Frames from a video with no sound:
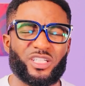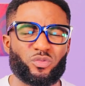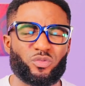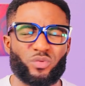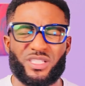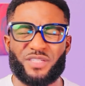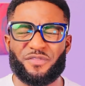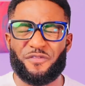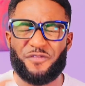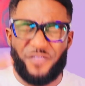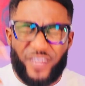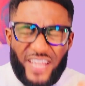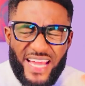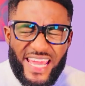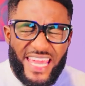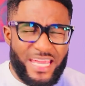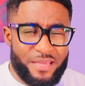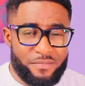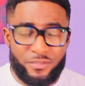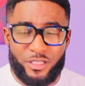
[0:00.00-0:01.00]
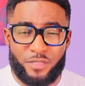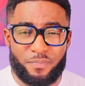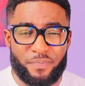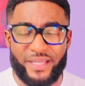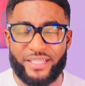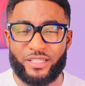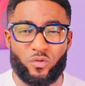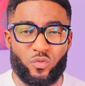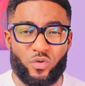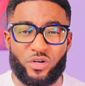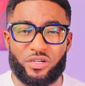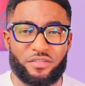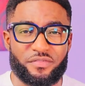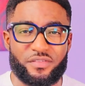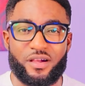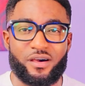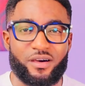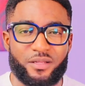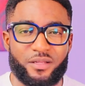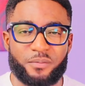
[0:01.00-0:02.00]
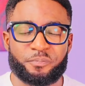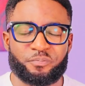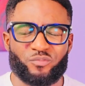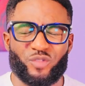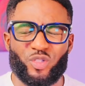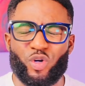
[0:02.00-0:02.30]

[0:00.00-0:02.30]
It was framed by the word of God.